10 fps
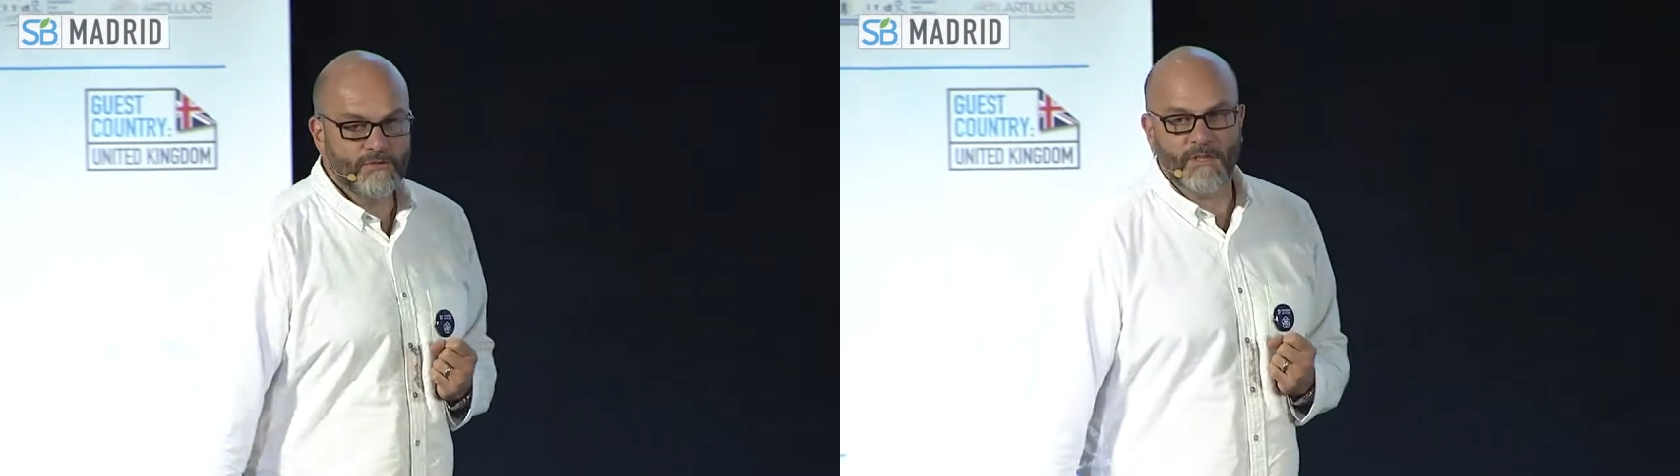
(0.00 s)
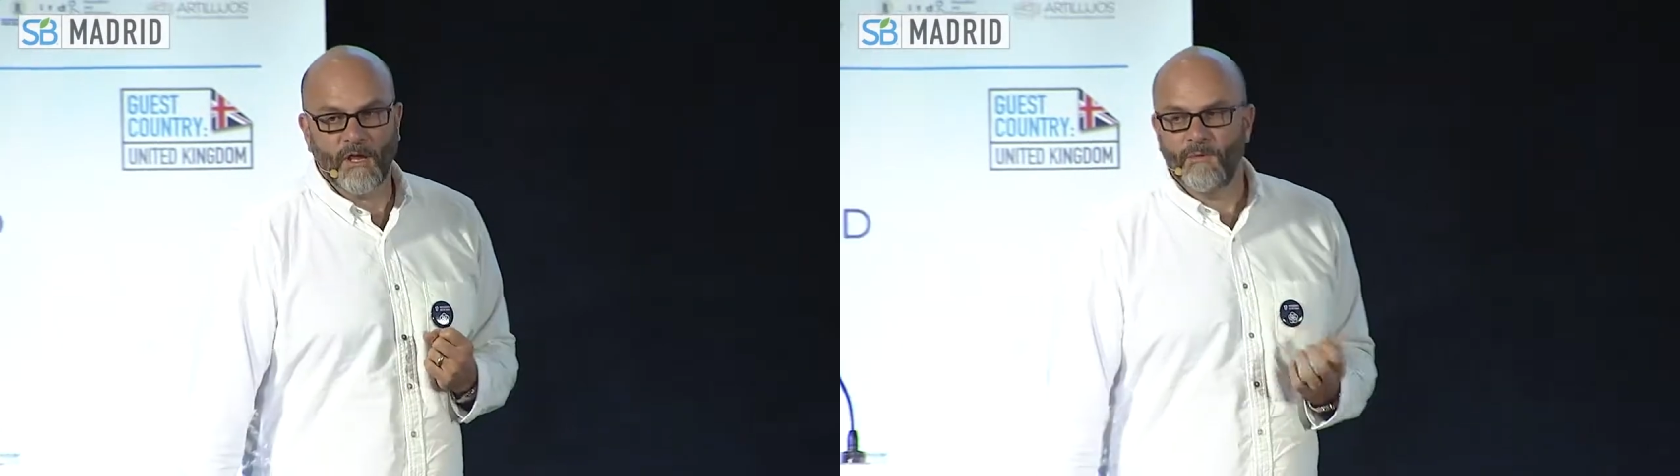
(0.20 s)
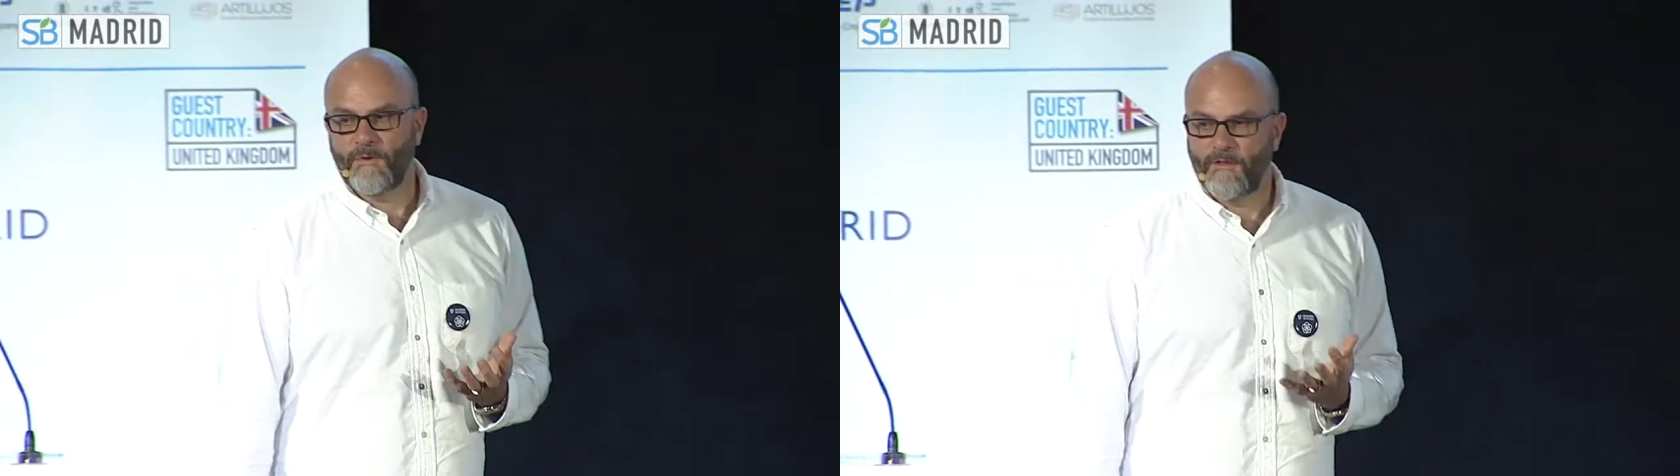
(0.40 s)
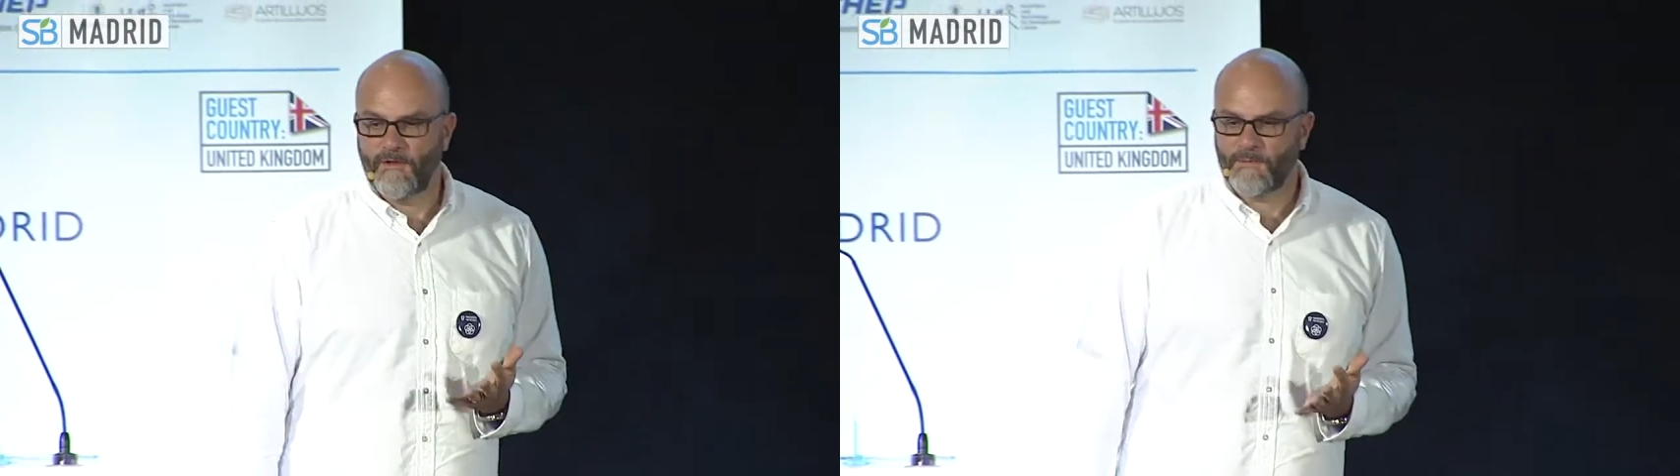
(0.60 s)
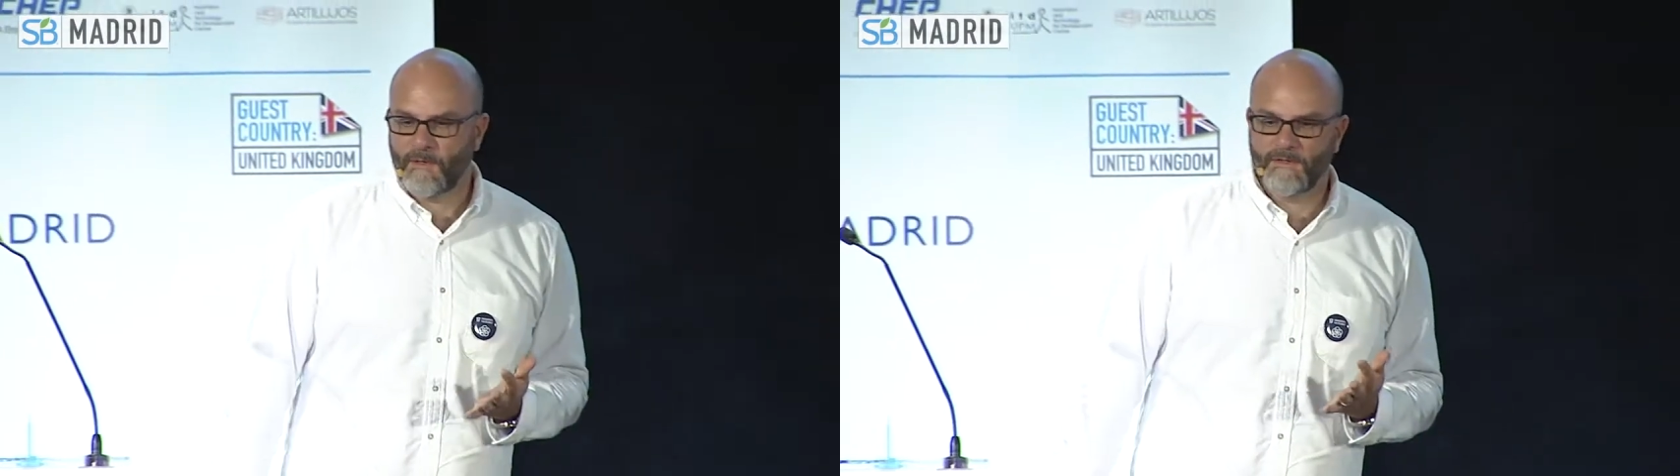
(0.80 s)
that go with those
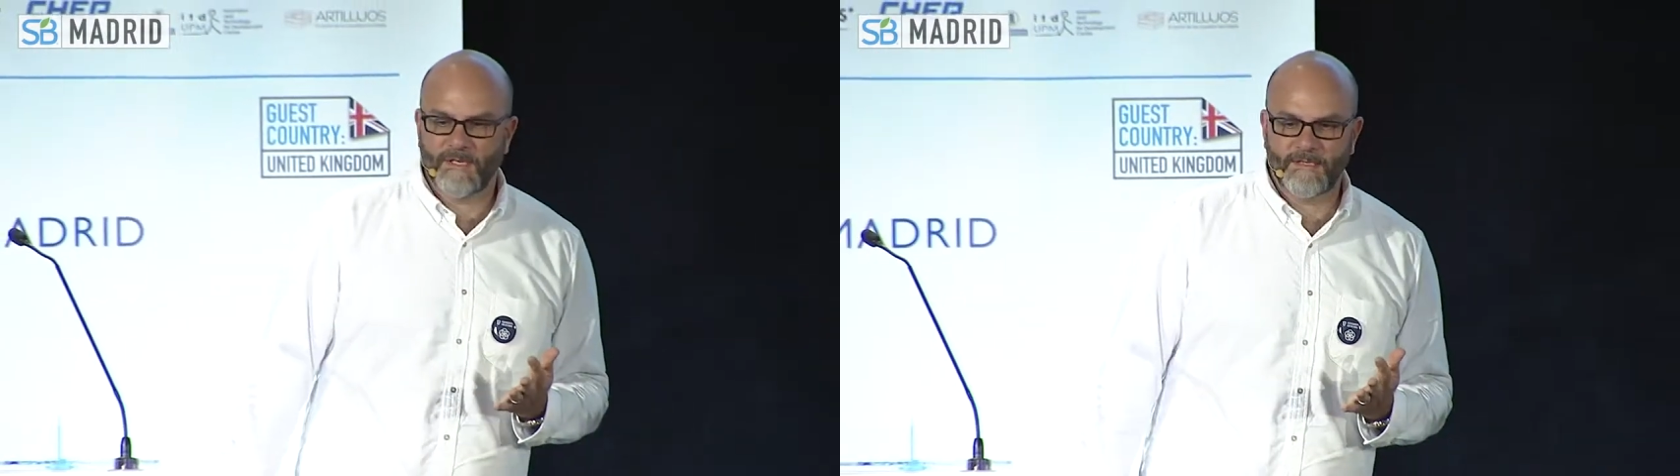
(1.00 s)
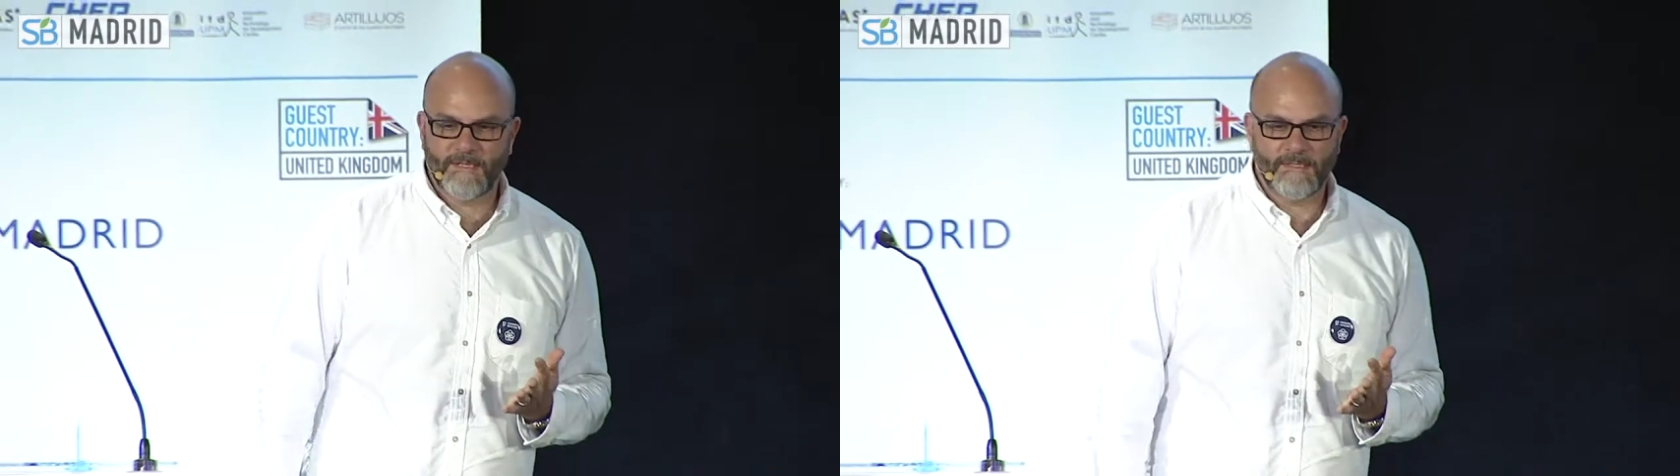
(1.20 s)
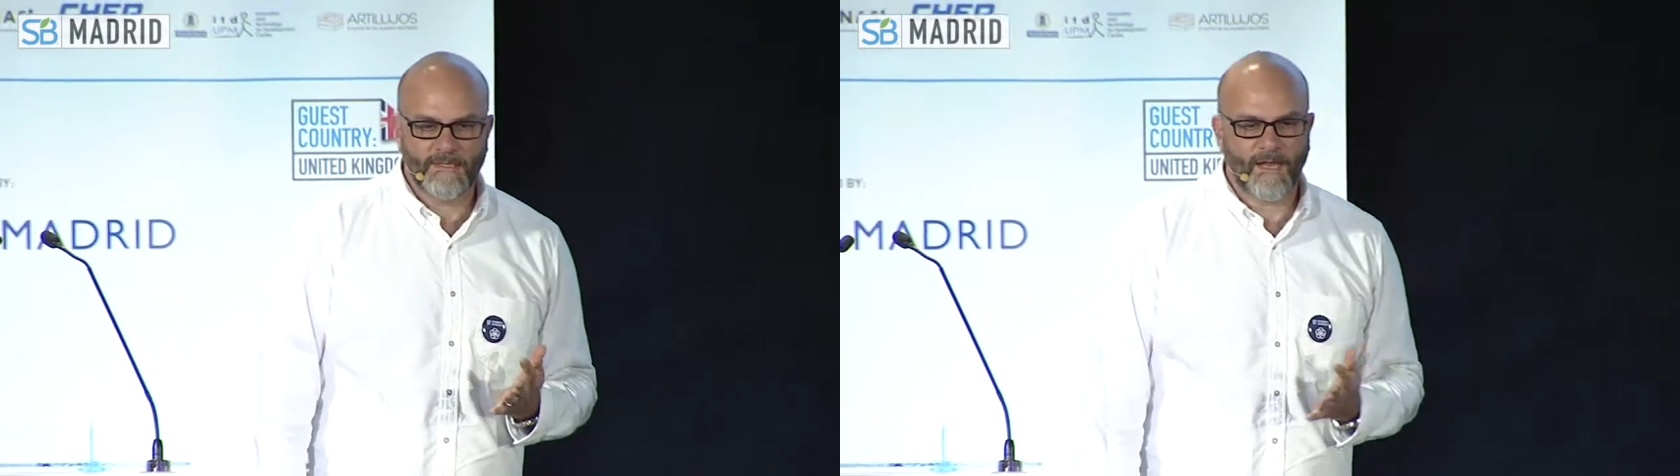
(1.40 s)
processes,